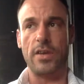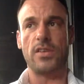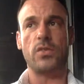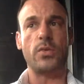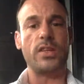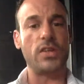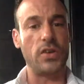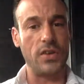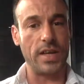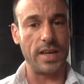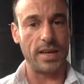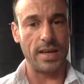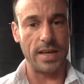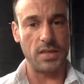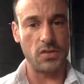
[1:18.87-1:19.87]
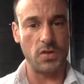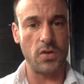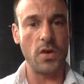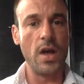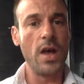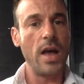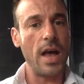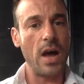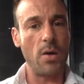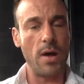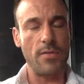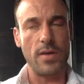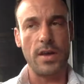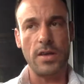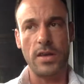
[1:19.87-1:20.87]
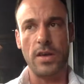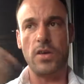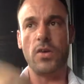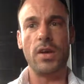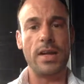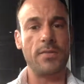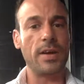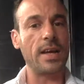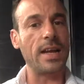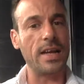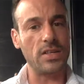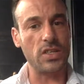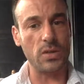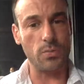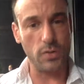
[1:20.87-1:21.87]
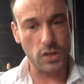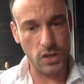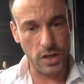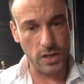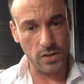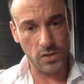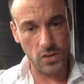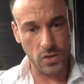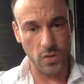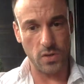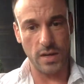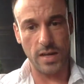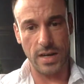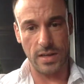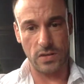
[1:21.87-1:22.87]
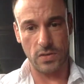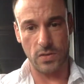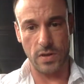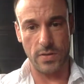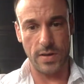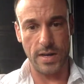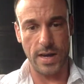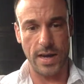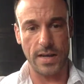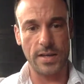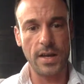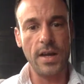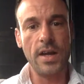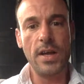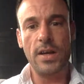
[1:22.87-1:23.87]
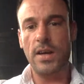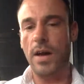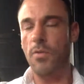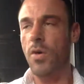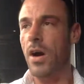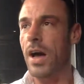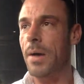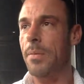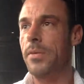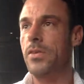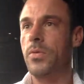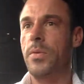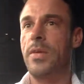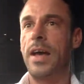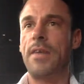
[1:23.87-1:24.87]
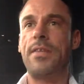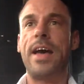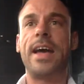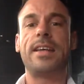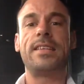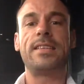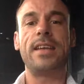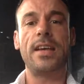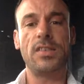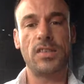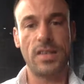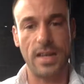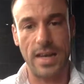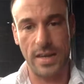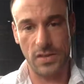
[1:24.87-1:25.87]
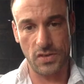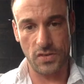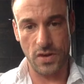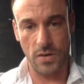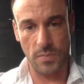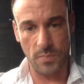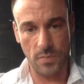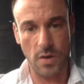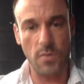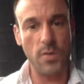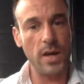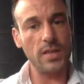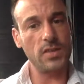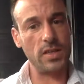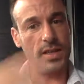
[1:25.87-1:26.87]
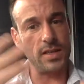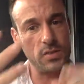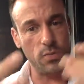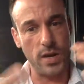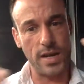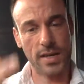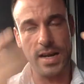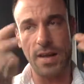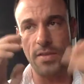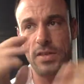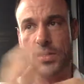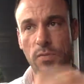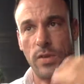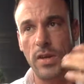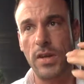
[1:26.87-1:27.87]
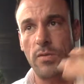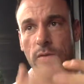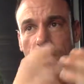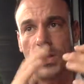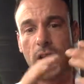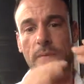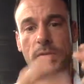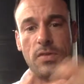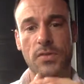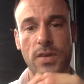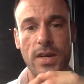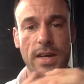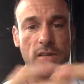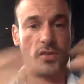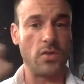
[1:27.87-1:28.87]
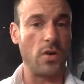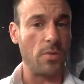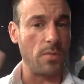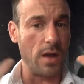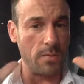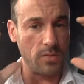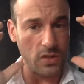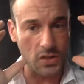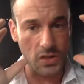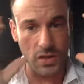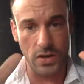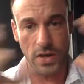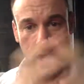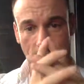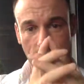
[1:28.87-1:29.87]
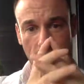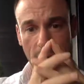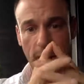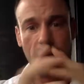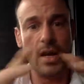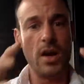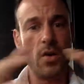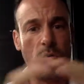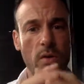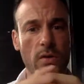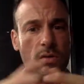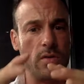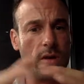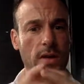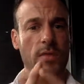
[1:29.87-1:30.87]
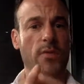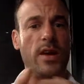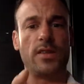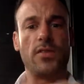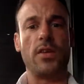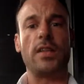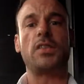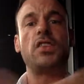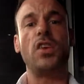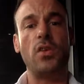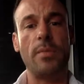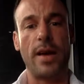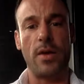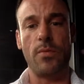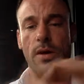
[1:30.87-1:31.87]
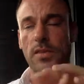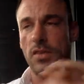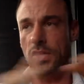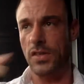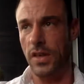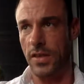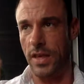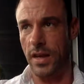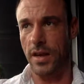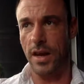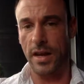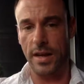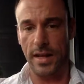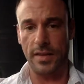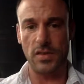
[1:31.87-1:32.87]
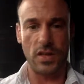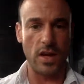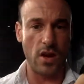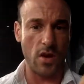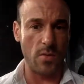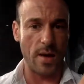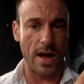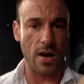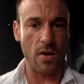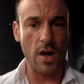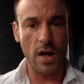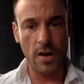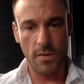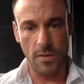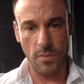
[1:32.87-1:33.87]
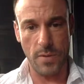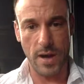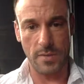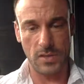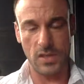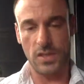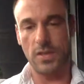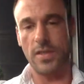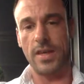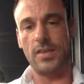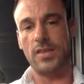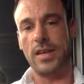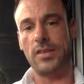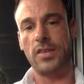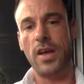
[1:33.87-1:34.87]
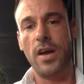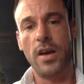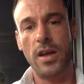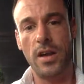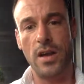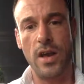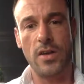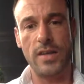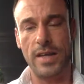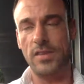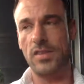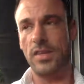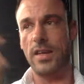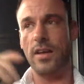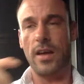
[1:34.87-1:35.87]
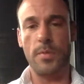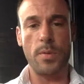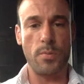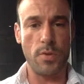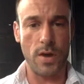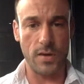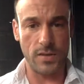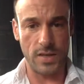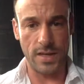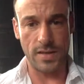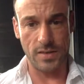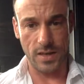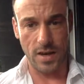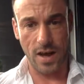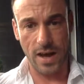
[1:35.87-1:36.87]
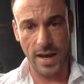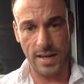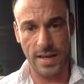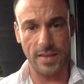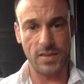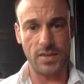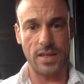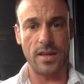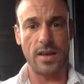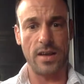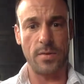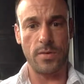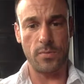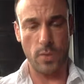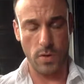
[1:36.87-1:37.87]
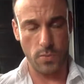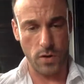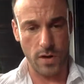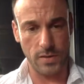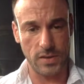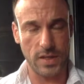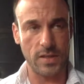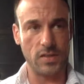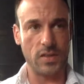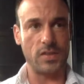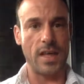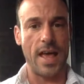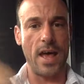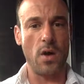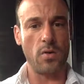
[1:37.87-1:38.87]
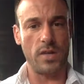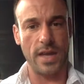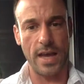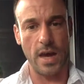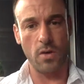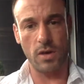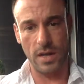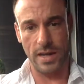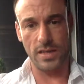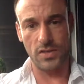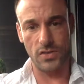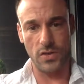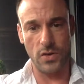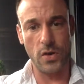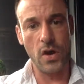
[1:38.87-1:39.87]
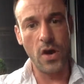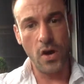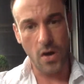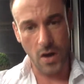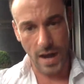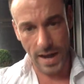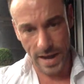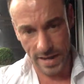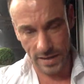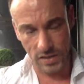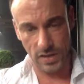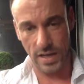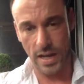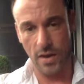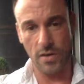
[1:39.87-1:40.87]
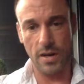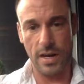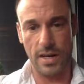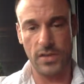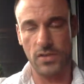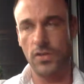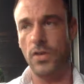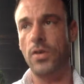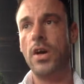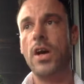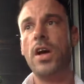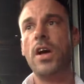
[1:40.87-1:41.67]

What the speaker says: So we do need cholesterol. However, your liver can actually produce all the cholesterol that we need. Now, what happens when we have excess cholesterol? Well, firstly, let's break it down. There's a few different types of cholesterol. I'm just going to go over like what effectively like the 2 main ones, the 2 that you kind of need to know about for the purposes of this. That's low density lipoproteins and high density lipoproteins. It's LDL cholesterol or HDL cholesterol.